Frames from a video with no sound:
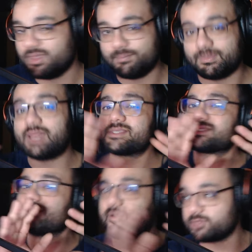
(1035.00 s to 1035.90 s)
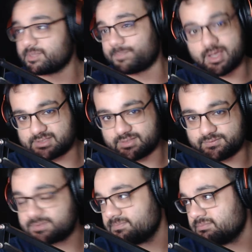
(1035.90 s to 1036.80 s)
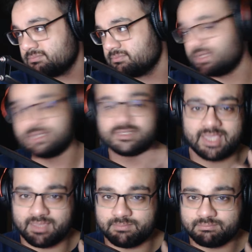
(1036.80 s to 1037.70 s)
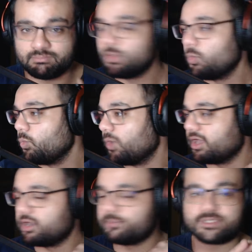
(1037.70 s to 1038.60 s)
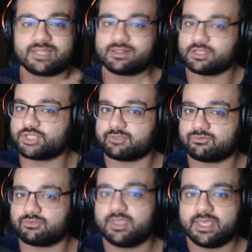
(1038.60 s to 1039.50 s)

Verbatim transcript: But let me start off with the positives. His aim, 100% legit.